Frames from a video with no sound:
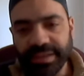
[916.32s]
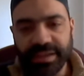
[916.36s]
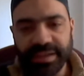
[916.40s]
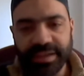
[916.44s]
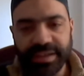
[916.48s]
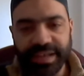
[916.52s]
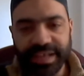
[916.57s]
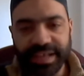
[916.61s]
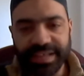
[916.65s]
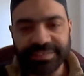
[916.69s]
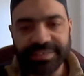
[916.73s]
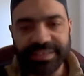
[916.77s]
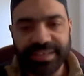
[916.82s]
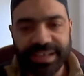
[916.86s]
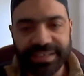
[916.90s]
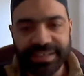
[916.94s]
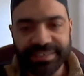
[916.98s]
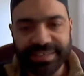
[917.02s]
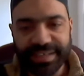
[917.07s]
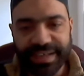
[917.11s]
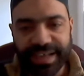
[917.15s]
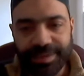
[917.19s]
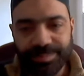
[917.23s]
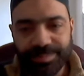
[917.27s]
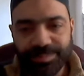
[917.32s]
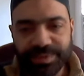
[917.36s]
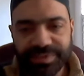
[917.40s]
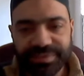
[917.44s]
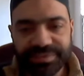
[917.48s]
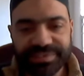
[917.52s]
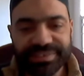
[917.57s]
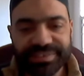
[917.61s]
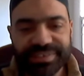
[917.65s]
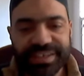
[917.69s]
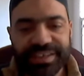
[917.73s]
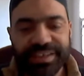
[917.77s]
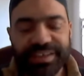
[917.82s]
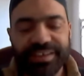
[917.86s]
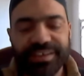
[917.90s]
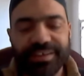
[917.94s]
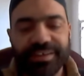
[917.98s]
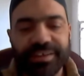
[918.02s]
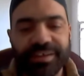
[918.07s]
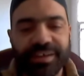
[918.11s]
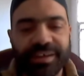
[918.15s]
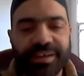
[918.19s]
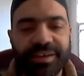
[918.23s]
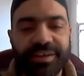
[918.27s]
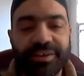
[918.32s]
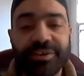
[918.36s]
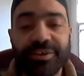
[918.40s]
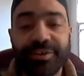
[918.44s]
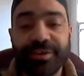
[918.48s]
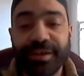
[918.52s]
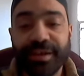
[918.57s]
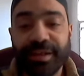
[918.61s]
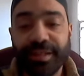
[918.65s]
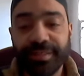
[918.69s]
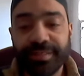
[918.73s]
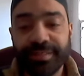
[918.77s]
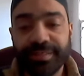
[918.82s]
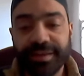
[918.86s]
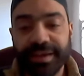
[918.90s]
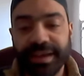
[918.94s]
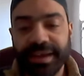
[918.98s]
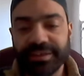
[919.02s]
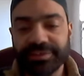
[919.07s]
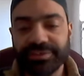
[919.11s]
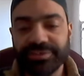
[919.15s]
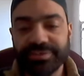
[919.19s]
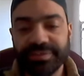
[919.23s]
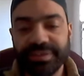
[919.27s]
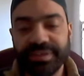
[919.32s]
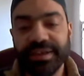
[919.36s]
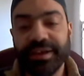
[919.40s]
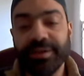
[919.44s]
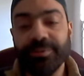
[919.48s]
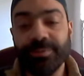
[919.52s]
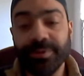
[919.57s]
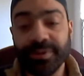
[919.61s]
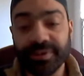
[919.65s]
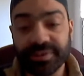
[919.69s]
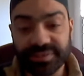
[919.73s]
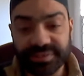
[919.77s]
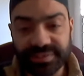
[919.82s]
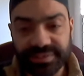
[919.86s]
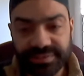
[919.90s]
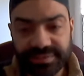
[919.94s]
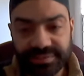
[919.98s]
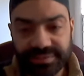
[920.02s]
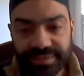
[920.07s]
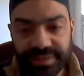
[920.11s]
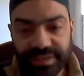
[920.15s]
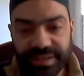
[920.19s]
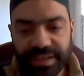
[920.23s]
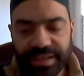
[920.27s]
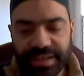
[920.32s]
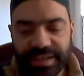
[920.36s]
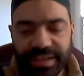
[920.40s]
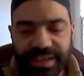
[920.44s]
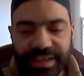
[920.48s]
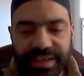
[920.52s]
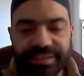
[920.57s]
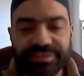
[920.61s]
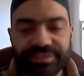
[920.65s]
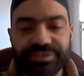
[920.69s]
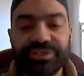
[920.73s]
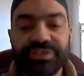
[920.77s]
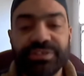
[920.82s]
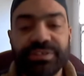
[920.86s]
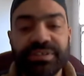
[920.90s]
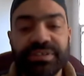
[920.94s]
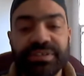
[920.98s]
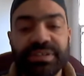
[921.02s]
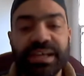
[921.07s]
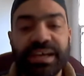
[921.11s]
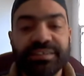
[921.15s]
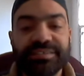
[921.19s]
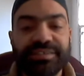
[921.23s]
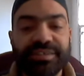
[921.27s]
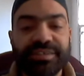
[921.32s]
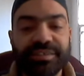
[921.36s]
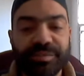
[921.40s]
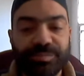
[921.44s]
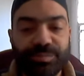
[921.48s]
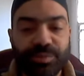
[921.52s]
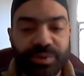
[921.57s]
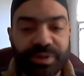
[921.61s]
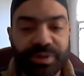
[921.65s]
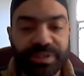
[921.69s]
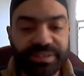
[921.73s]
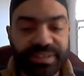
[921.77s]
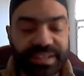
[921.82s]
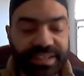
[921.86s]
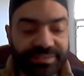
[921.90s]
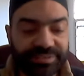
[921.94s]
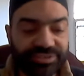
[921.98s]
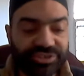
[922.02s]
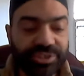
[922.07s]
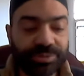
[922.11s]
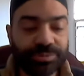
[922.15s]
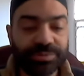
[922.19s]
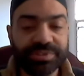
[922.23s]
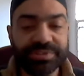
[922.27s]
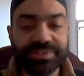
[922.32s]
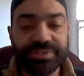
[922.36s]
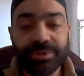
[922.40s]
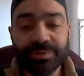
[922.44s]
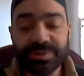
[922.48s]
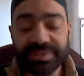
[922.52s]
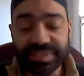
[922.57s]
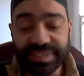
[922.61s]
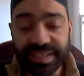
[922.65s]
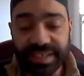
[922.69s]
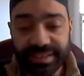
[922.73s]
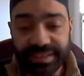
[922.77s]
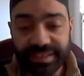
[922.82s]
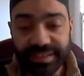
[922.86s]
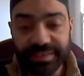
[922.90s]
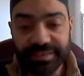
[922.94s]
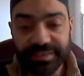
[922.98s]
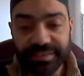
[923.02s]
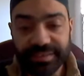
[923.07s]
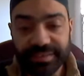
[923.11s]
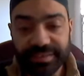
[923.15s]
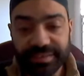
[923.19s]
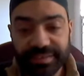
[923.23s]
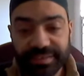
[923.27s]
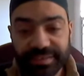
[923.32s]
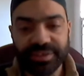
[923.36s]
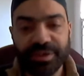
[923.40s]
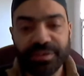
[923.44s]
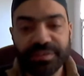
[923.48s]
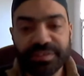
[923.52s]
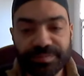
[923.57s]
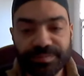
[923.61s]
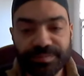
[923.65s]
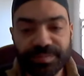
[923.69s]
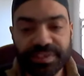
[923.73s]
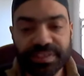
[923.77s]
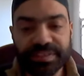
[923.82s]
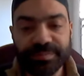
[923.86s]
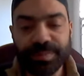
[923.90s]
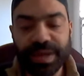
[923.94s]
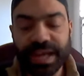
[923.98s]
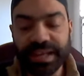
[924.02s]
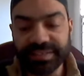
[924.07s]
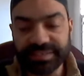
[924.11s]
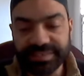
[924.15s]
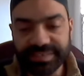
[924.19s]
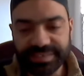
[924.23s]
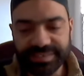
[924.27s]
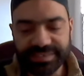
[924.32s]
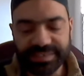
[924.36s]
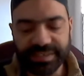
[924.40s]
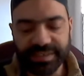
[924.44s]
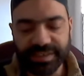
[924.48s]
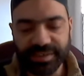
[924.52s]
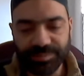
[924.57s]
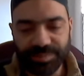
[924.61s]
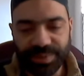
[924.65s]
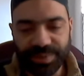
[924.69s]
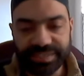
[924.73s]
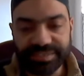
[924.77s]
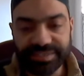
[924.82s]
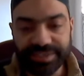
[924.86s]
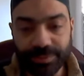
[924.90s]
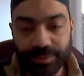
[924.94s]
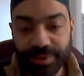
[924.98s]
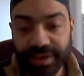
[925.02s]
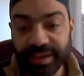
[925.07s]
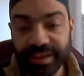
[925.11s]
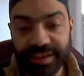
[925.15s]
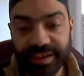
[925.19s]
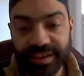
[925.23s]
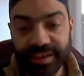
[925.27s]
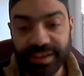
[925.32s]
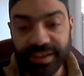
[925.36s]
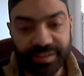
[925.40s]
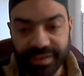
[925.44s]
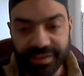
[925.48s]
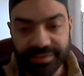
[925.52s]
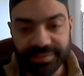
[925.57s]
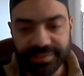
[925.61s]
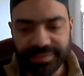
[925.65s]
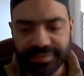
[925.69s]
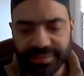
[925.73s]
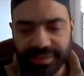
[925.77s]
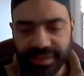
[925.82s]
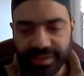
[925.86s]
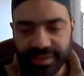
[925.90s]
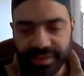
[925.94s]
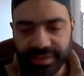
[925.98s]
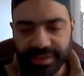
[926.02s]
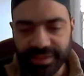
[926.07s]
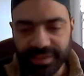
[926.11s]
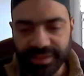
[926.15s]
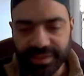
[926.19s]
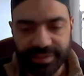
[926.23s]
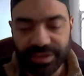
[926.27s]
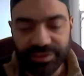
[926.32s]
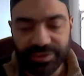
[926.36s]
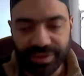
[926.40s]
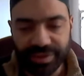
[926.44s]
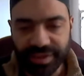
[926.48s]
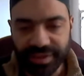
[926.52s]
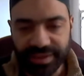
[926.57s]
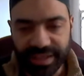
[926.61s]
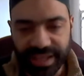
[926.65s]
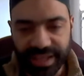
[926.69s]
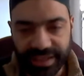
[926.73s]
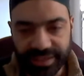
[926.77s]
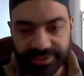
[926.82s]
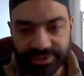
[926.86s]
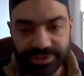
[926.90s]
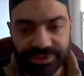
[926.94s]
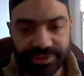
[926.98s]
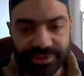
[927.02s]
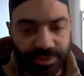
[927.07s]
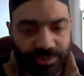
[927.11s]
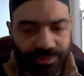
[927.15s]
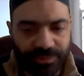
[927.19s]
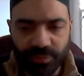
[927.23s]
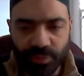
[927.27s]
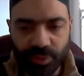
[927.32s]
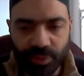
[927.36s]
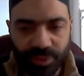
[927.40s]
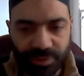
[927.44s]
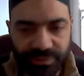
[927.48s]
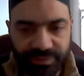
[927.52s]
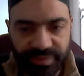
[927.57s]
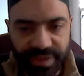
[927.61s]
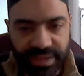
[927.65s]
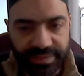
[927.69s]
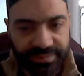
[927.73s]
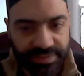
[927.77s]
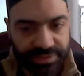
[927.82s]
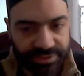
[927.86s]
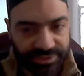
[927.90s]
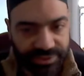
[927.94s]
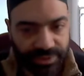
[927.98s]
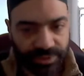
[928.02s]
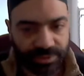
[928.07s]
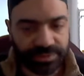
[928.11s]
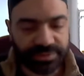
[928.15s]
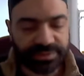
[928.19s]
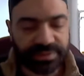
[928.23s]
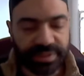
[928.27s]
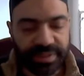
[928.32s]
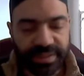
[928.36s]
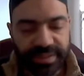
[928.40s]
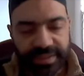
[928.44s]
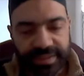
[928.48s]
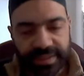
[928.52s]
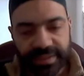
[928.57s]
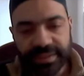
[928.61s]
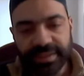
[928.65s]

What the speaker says: as it happens, her health actually got worse, and she got to the point that she was so sick that she ultimately passed away at a very young age, so 4 or 5 years old.